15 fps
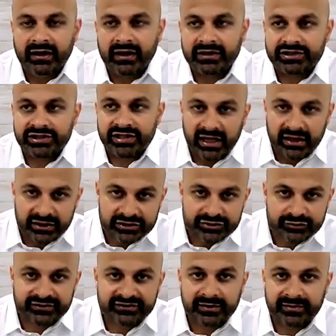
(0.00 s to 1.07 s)
A challenge
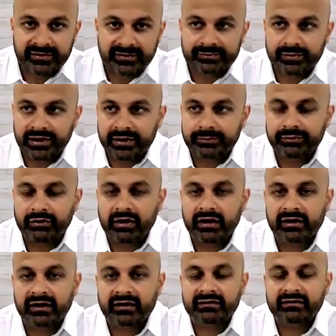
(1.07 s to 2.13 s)
with some of these blood
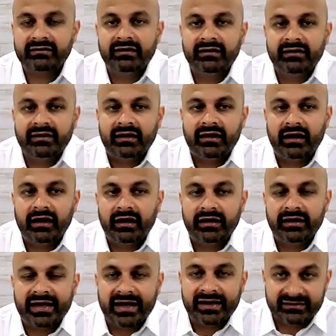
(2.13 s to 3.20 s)
products uh,
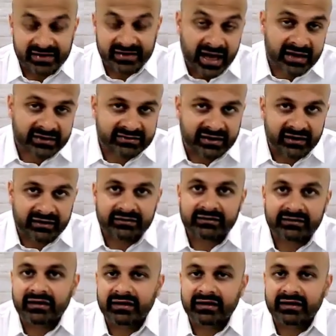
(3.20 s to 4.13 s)
and is access.